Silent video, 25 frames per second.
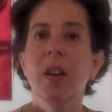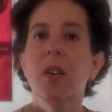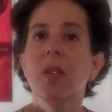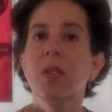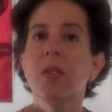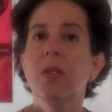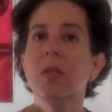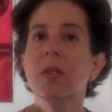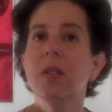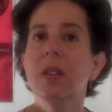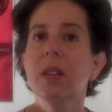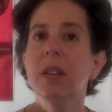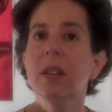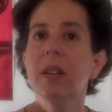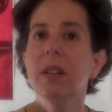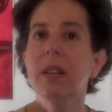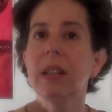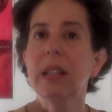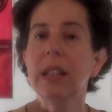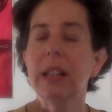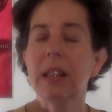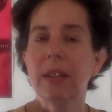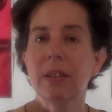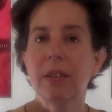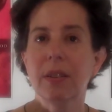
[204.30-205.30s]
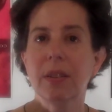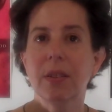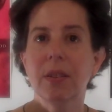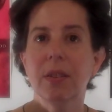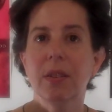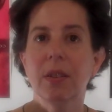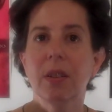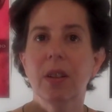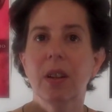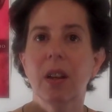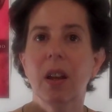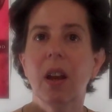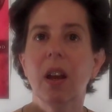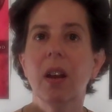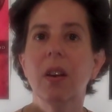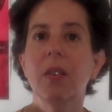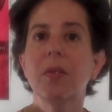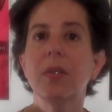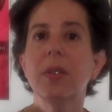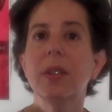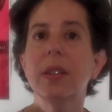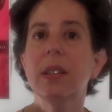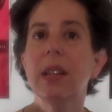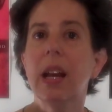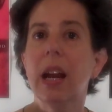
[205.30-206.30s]
There's a list of
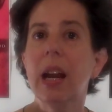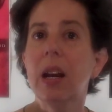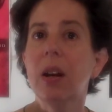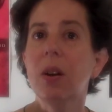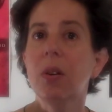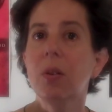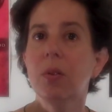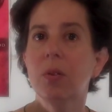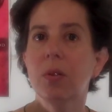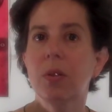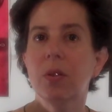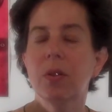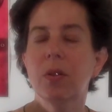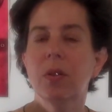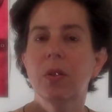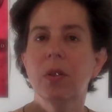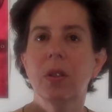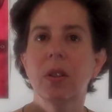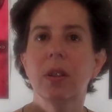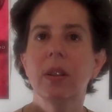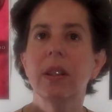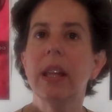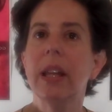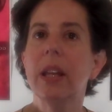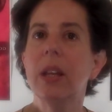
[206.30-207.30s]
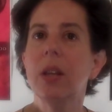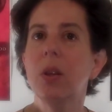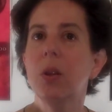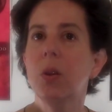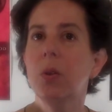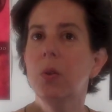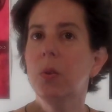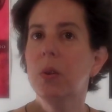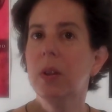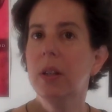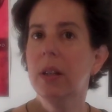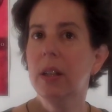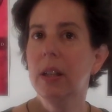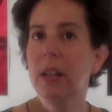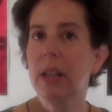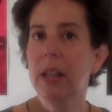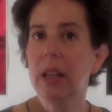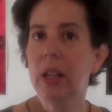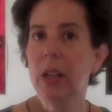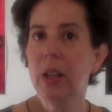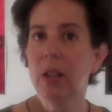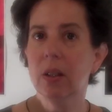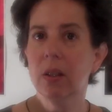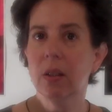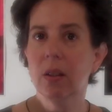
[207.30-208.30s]
sounds that you can
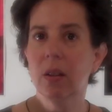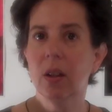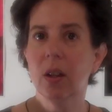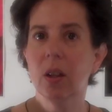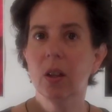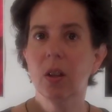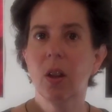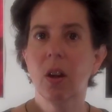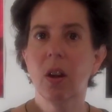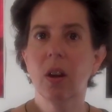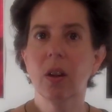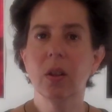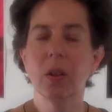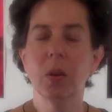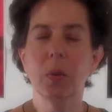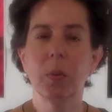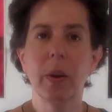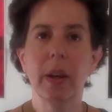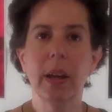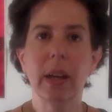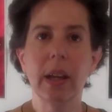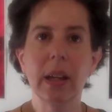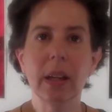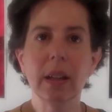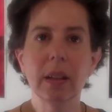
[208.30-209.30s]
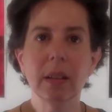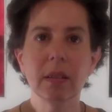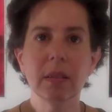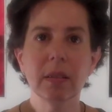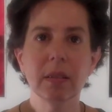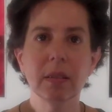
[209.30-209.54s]
hear along the way,